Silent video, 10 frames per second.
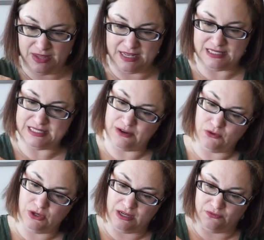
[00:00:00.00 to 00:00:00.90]
And as
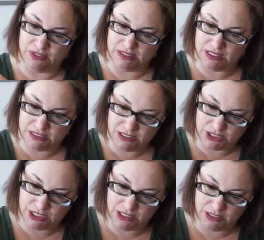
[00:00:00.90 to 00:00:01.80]
ever, if it
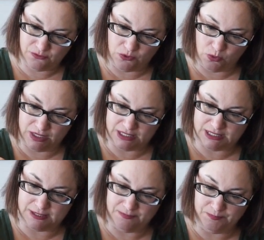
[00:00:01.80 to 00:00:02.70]
doesn't
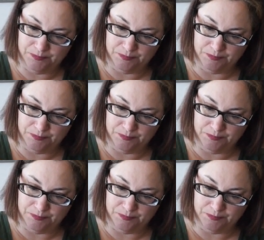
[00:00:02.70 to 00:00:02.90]
focus,